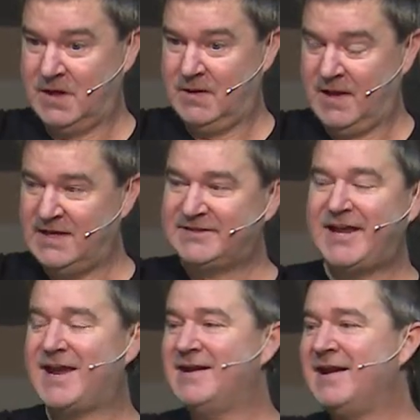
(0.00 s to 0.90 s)
He's
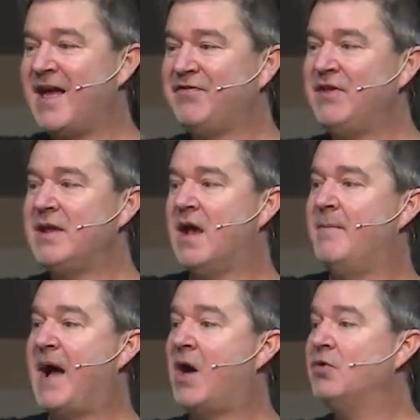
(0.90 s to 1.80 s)
saying nothing
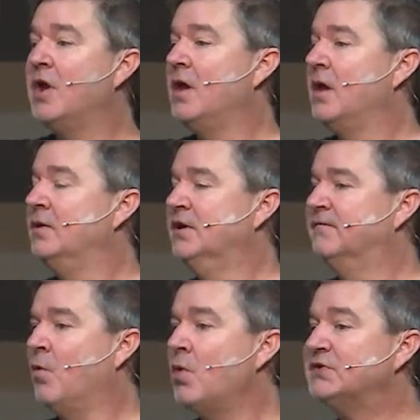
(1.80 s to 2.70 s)
about
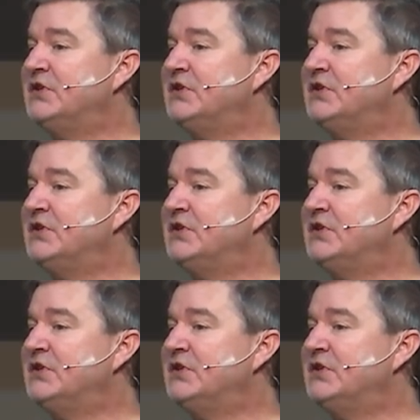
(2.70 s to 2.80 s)
divorce.